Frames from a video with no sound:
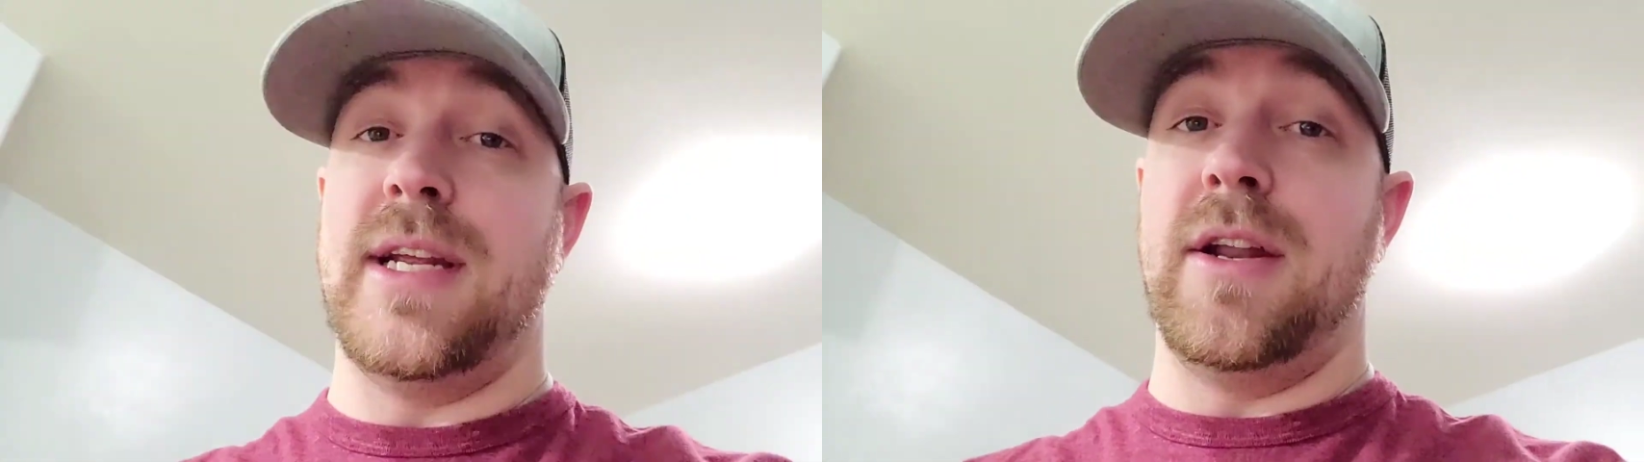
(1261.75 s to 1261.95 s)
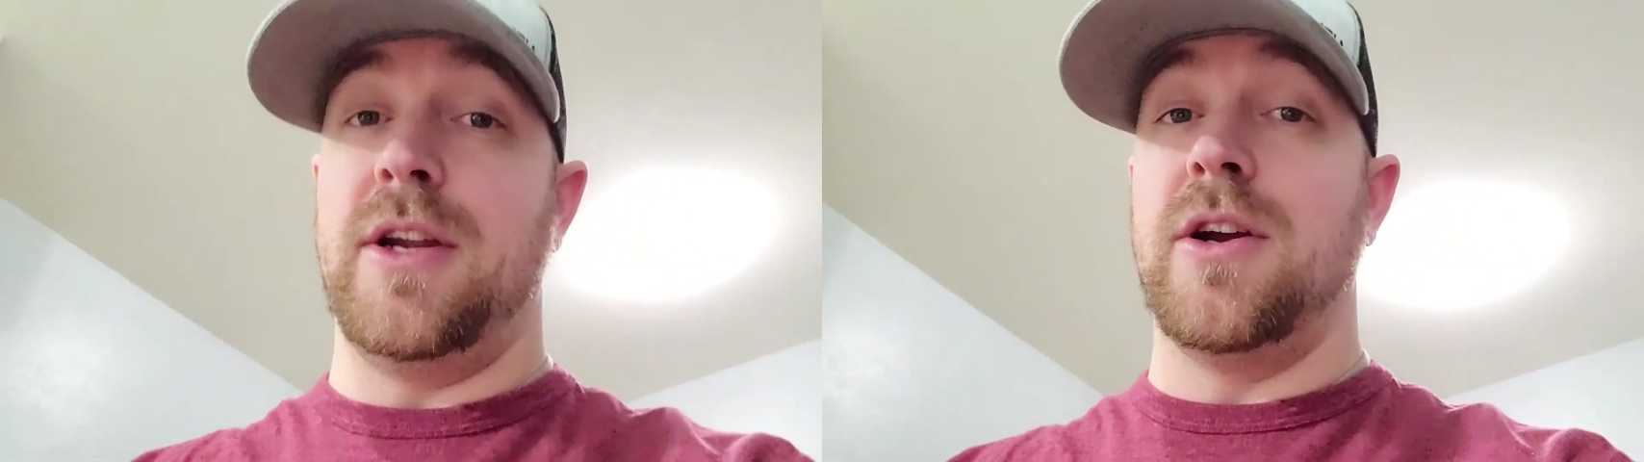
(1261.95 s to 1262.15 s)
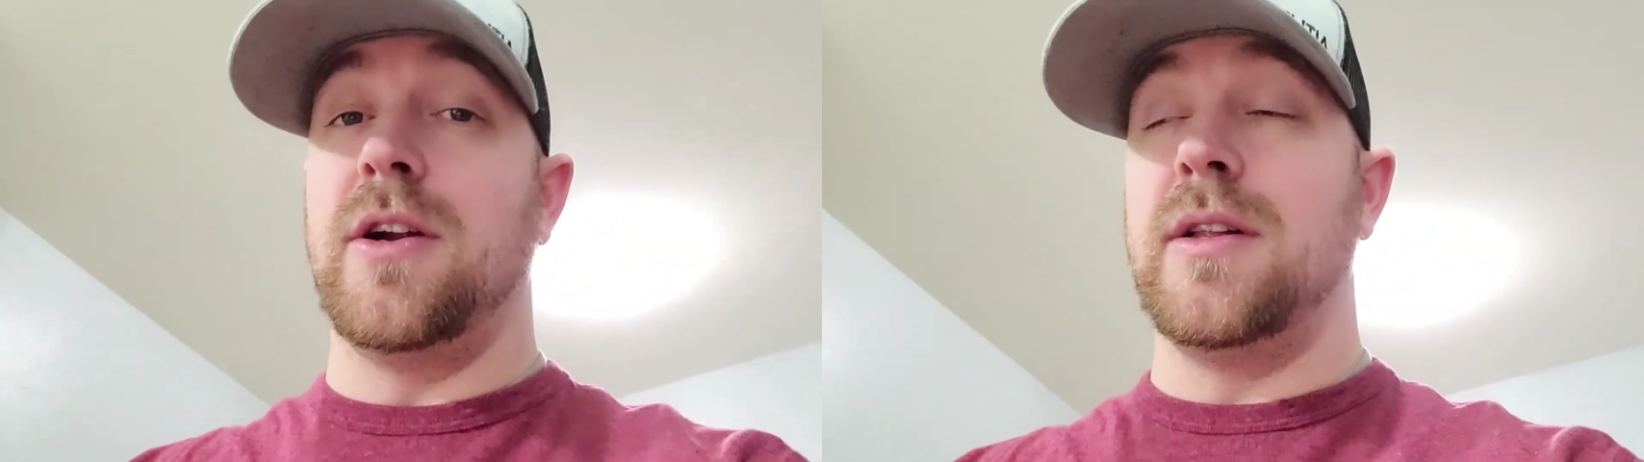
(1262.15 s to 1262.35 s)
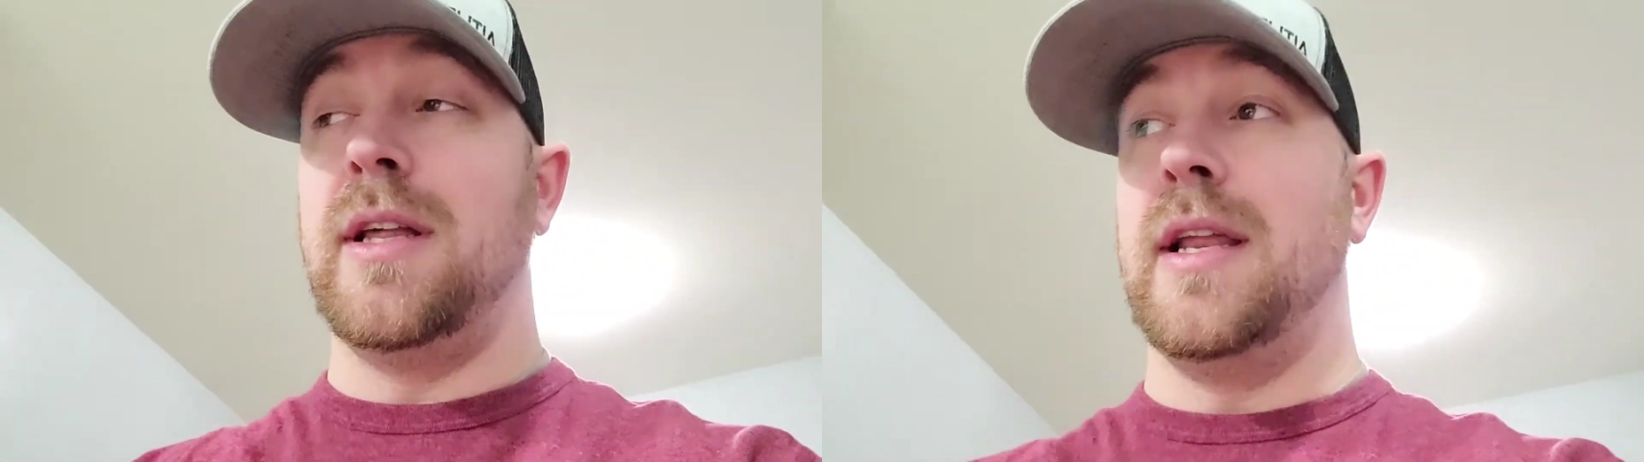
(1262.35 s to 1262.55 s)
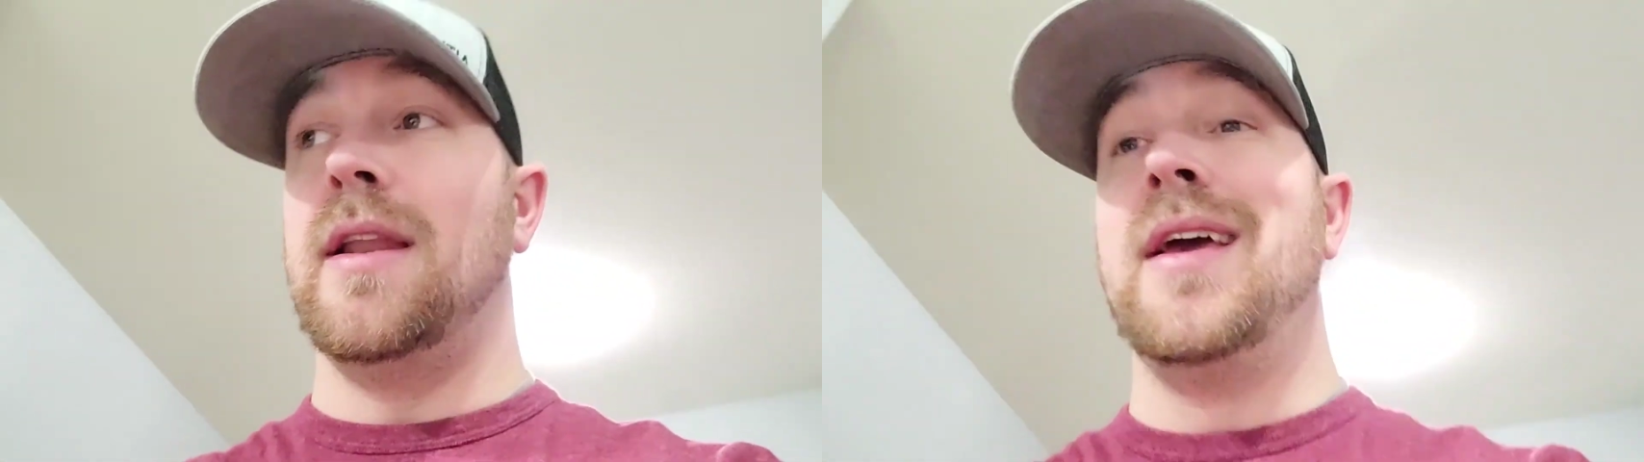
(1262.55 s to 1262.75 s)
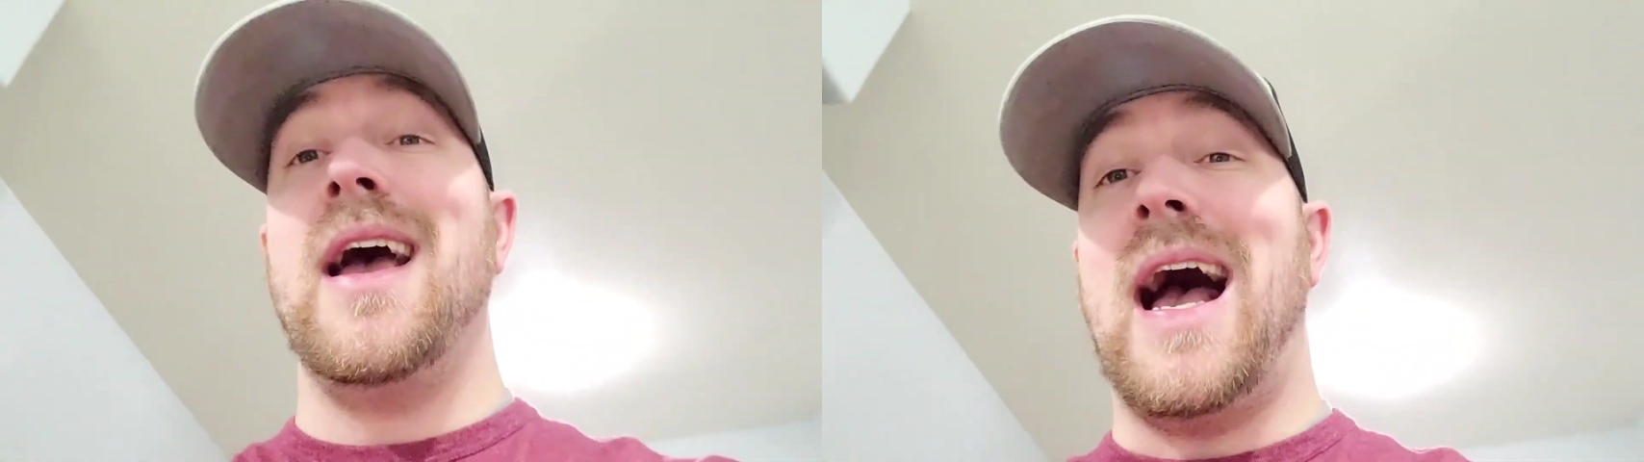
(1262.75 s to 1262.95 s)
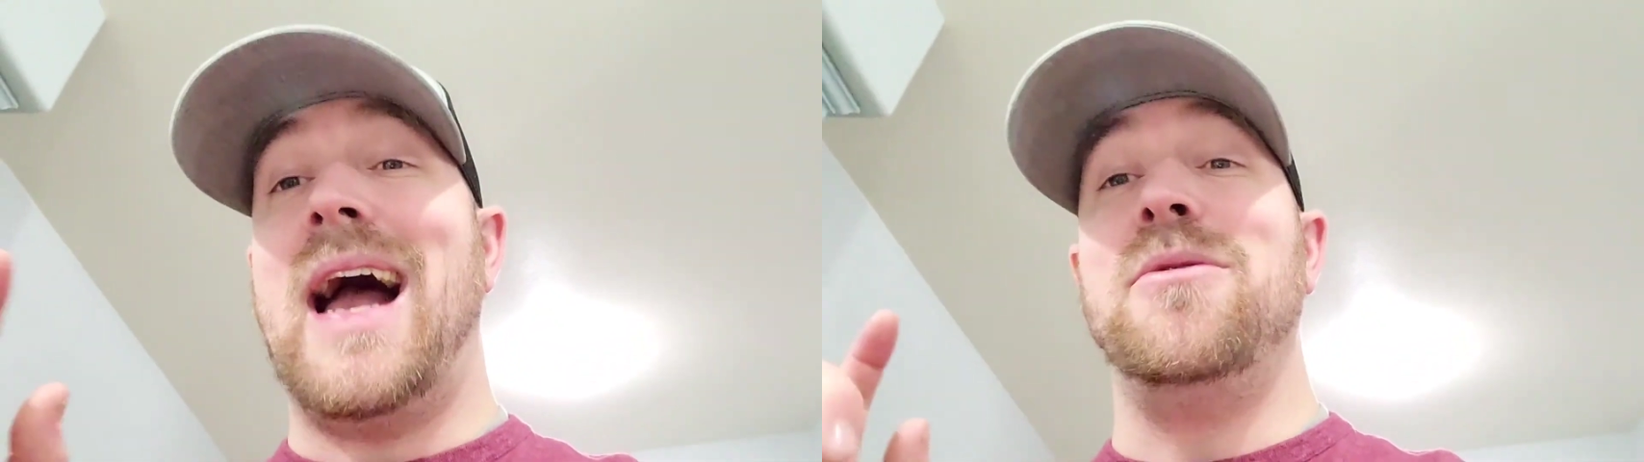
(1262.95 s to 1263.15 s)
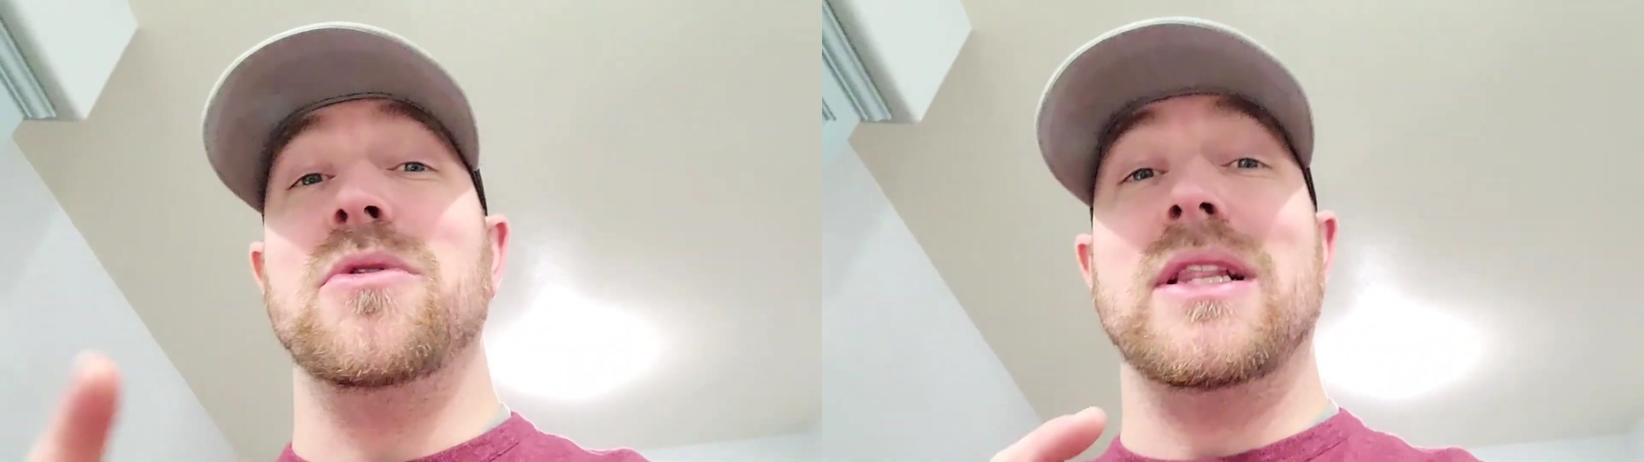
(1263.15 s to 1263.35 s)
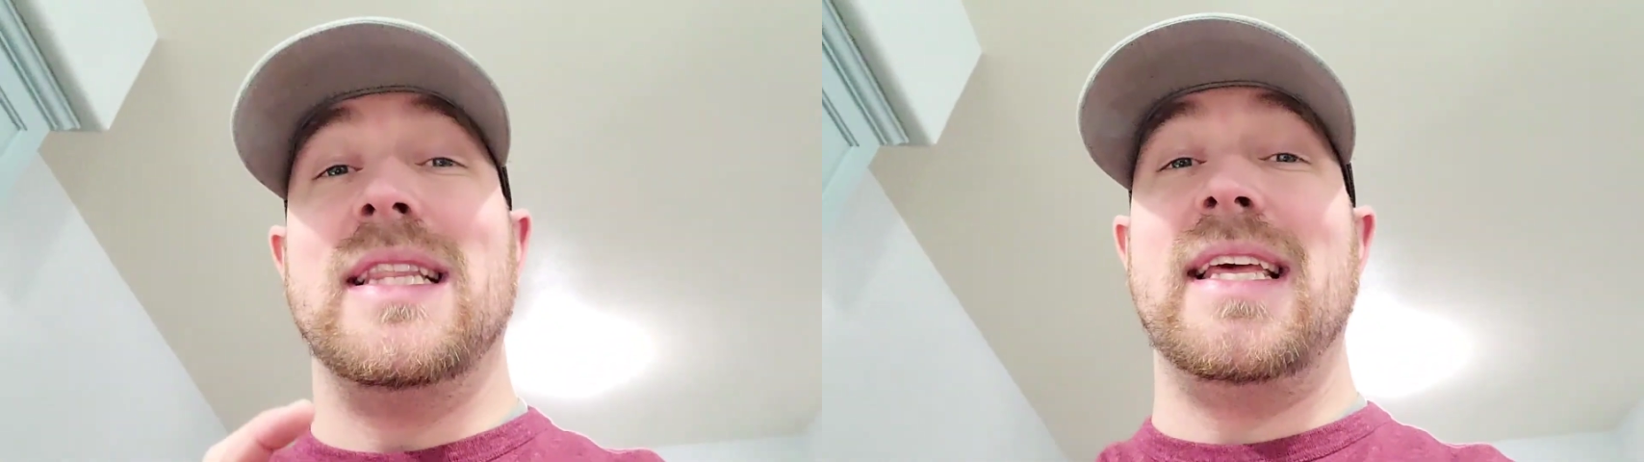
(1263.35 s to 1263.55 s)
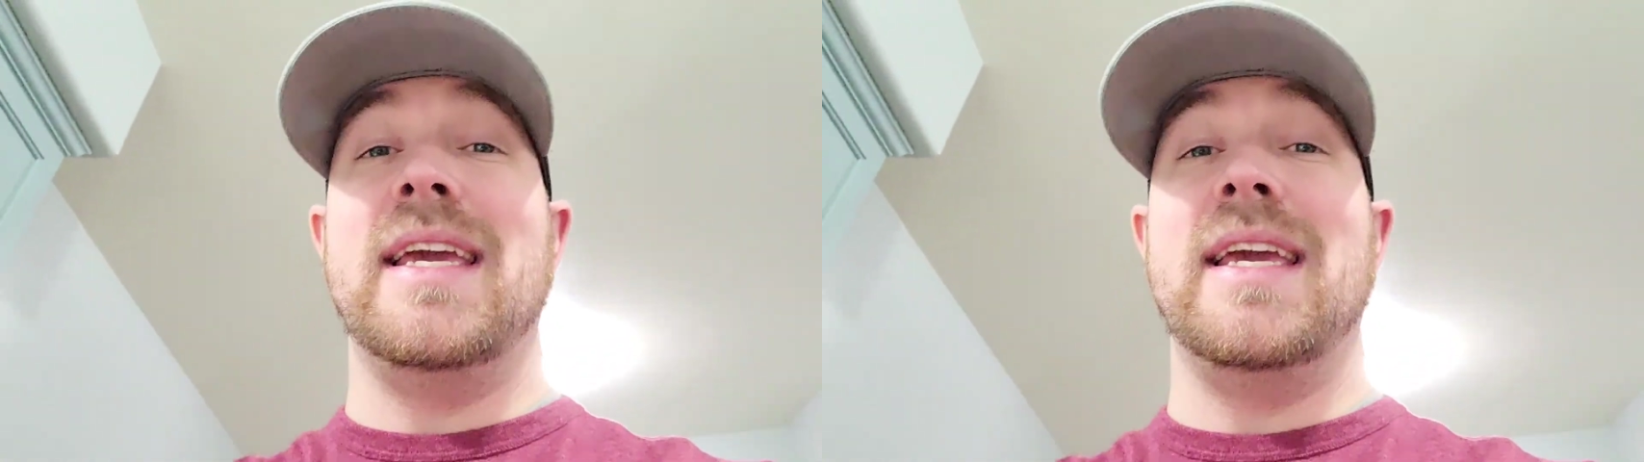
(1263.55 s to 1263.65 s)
down in Kirkland. I will